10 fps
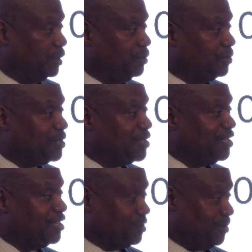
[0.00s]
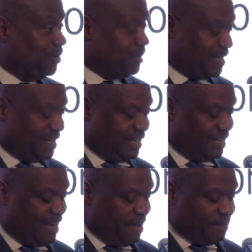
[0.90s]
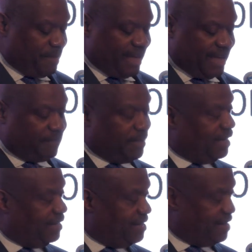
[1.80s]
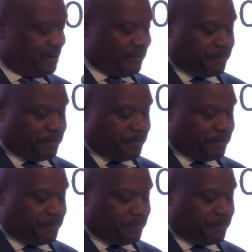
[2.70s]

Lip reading: and you can see the quote that he had made there.